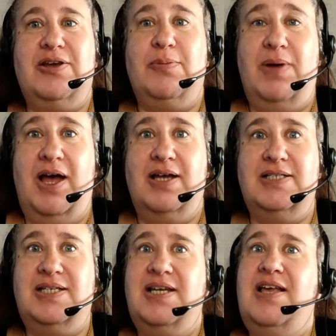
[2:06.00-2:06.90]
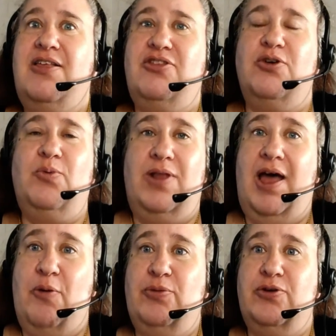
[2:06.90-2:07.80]
command that will
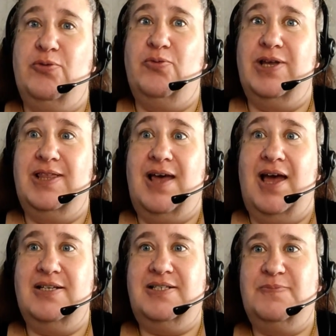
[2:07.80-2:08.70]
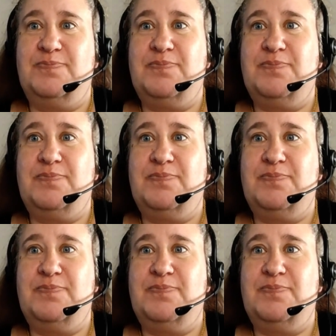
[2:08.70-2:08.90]
help you with that.